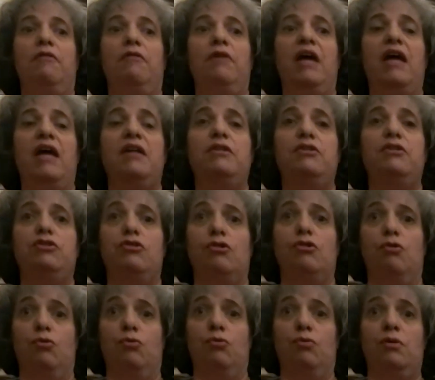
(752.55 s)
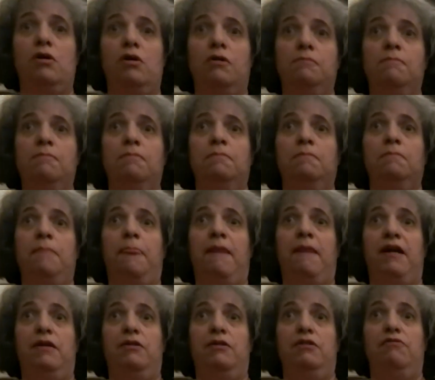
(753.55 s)
headstone
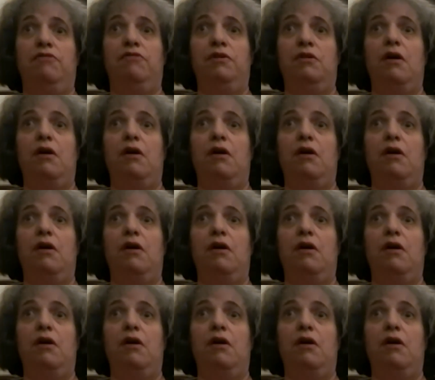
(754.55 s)
that is of